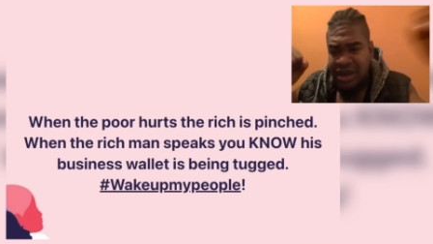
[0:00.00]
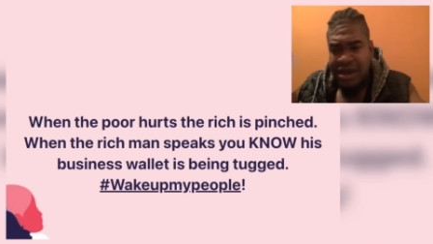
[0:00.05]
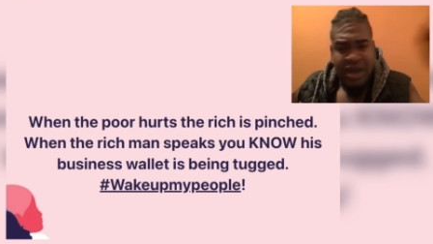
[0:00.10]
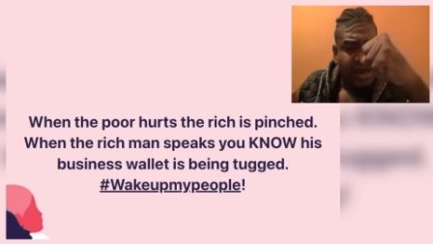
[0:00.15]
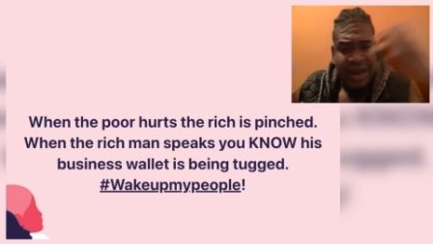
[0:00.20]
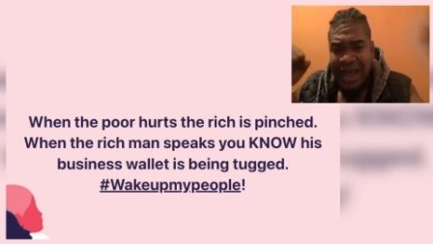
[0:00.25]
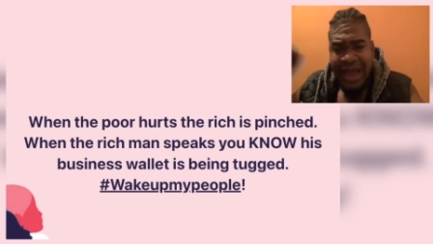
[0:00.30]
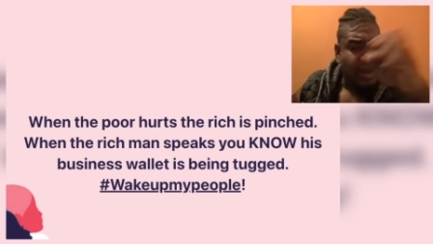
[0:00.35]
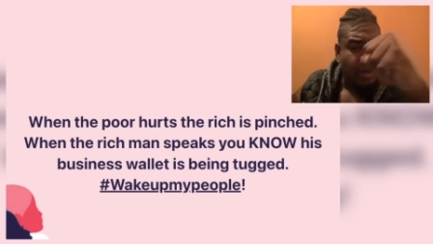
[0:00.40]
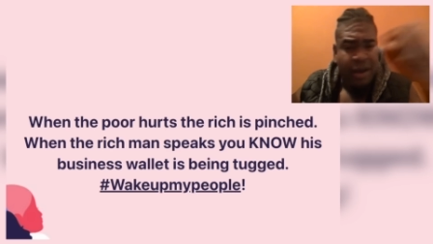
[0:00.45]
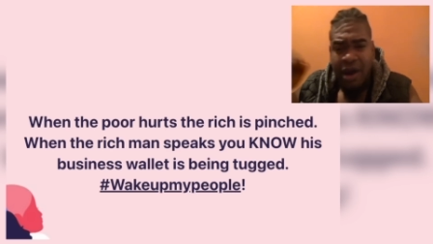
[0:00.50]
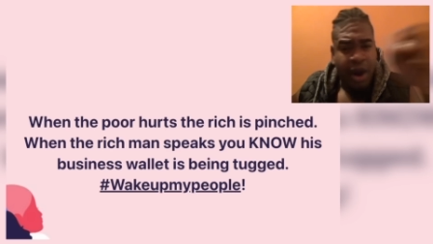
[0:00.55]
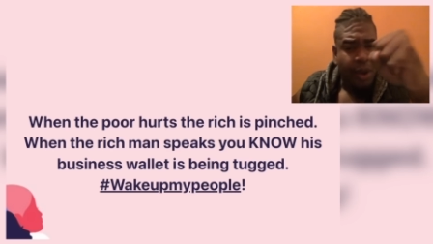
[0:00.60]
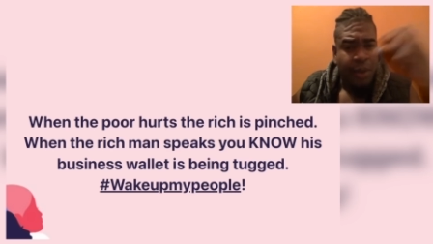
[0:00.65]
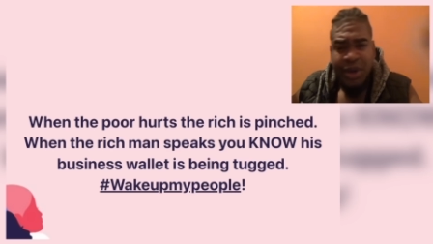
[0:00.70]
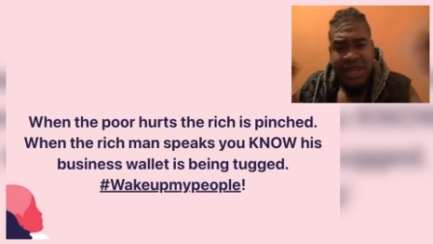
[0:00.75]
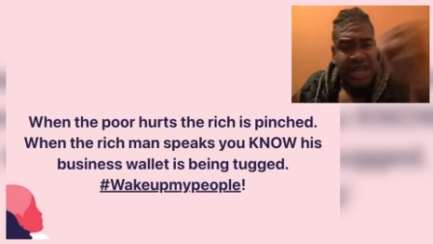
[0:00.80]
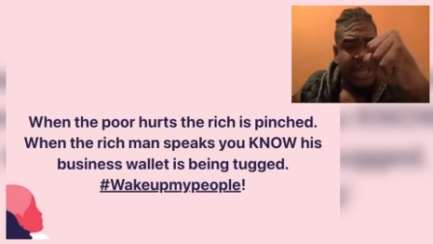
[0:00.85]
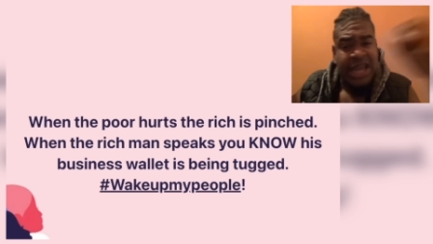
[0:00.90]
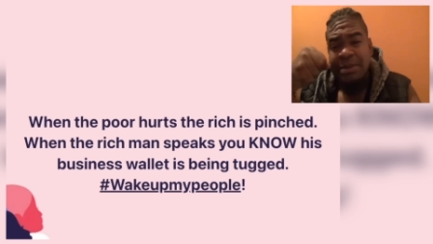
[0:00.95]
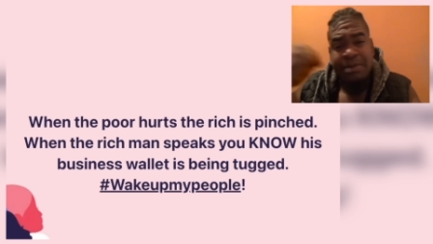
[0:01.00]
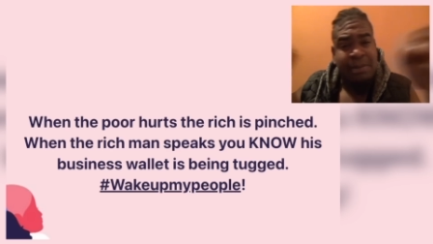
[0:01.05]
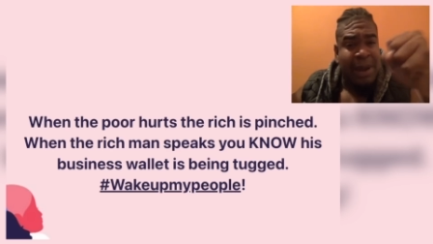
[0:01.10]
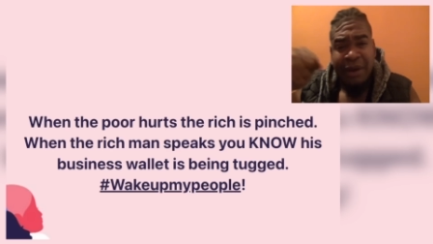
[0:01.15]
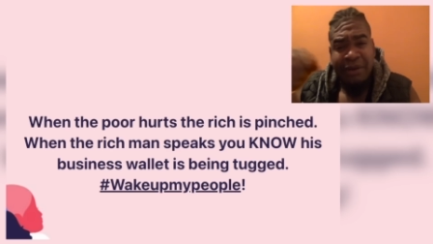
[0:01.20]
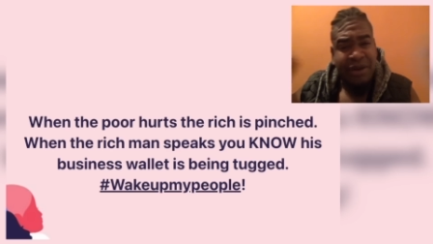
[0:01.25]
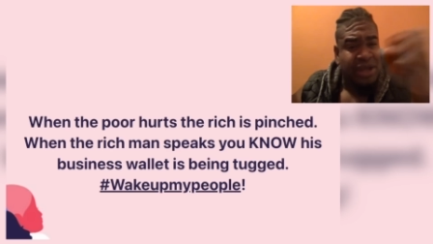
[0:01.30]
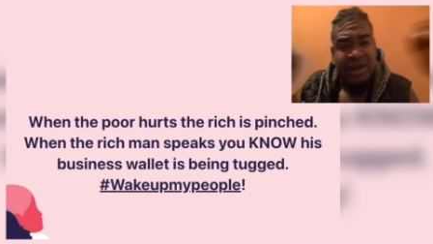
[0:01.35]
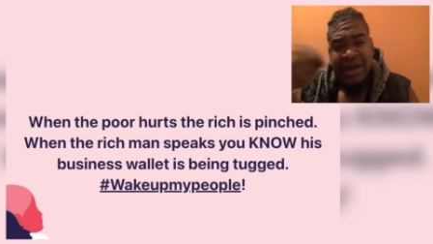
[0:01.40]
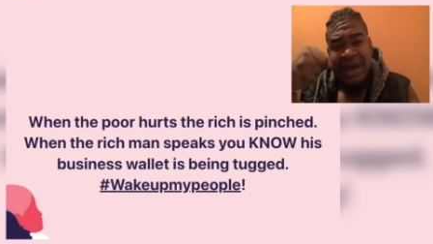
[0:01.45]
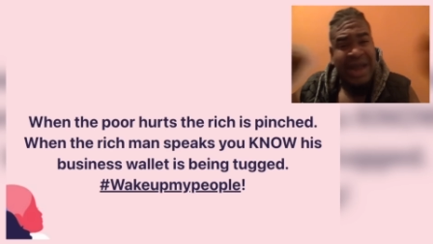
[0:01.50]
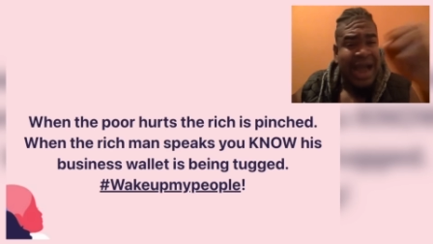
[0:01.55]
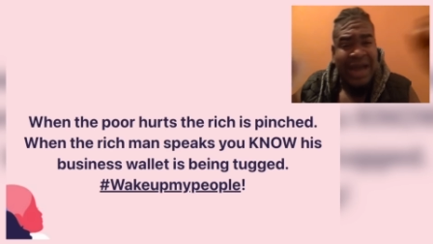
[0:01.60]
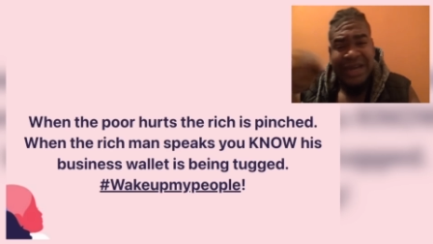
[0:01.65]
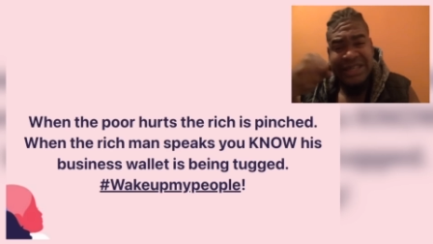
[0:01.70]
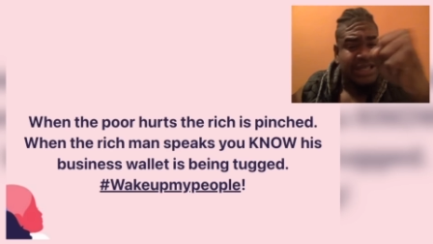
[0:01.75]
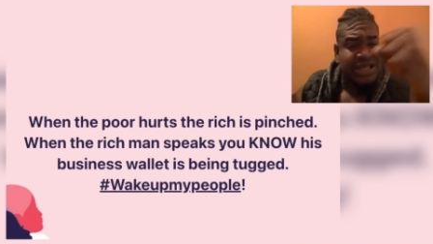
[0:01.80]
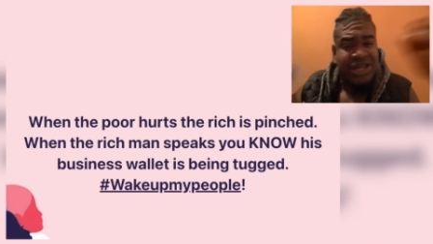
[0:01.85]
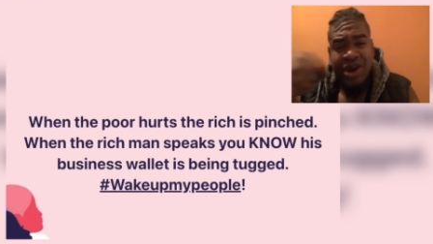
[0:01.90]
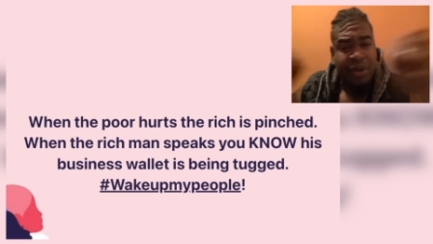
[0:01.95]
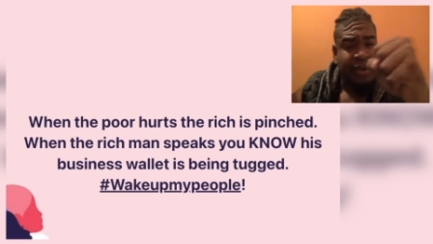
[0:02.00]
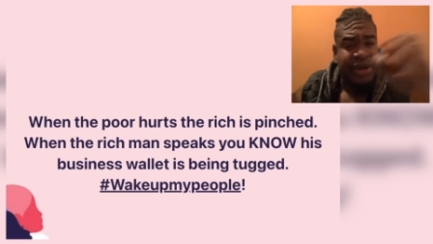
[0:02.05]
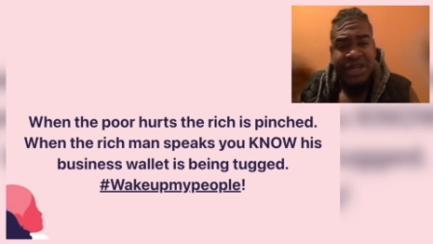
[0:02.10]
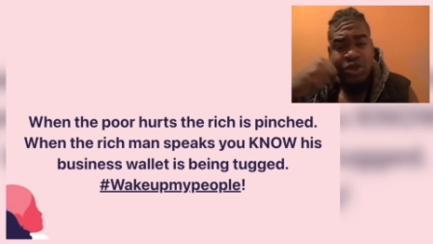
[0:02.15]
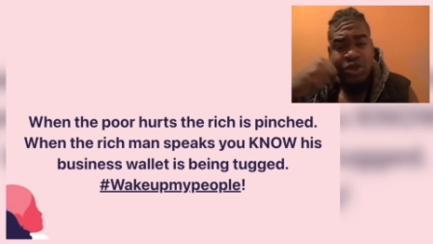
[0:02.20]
like Hurricane Maria Category